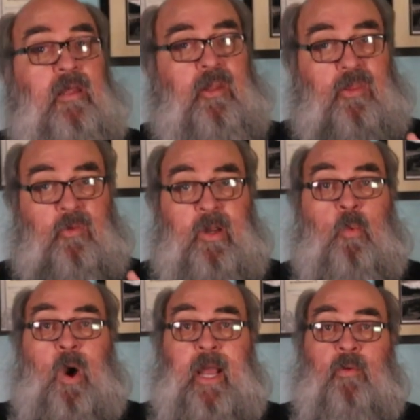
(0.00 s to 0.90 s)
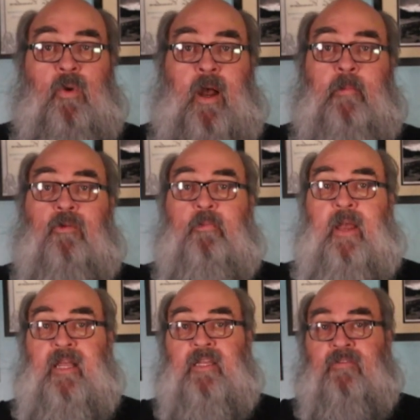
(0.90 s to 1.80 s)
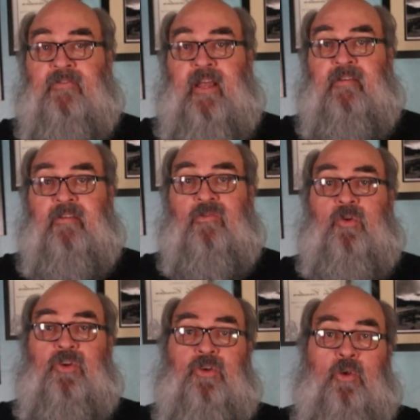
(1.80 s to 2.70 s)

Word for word: The three white robbers paint their faces with shoe